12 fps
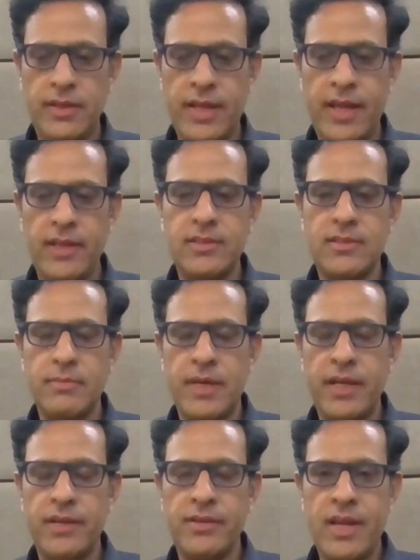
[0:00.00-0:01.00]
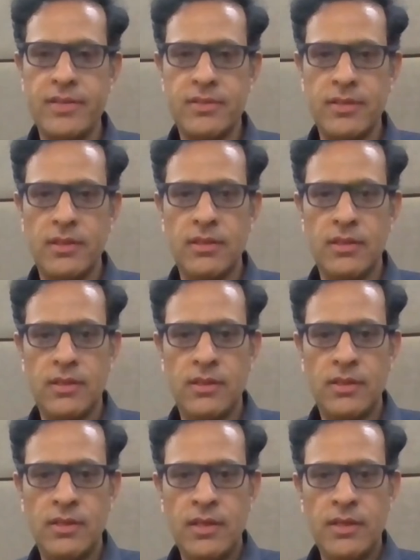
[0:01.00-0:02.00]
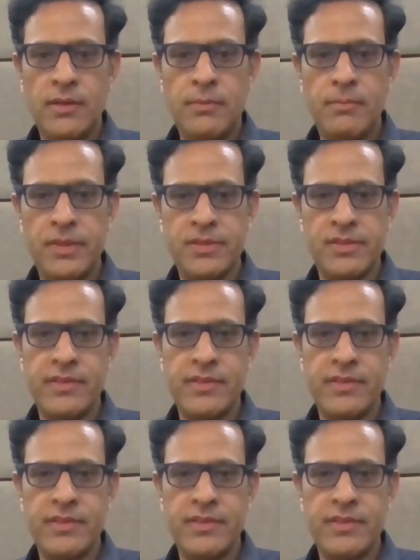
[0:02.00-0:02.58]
heads my international business